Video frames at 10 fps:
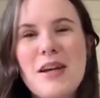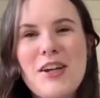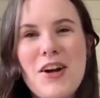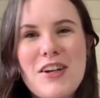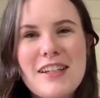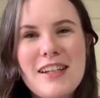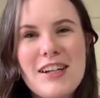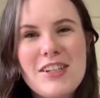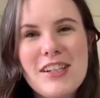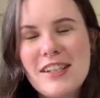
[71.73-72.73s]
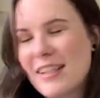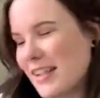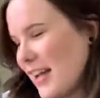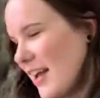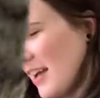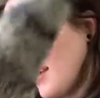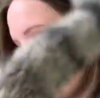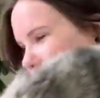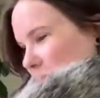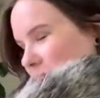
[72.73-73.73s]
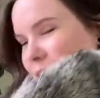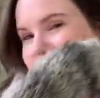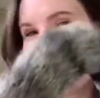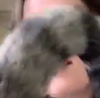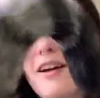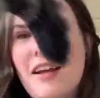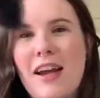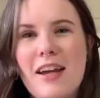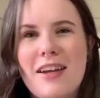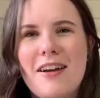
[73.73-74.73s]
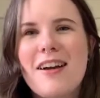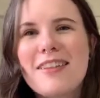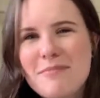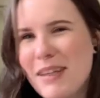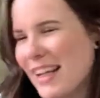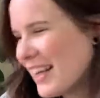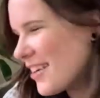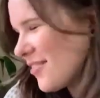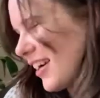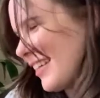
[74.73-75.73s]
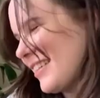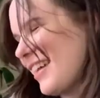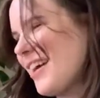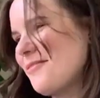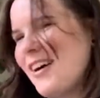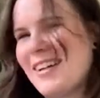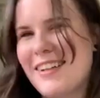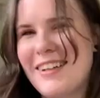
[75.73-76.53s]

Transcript: yarn addiction um, and i thought i minnie come on come on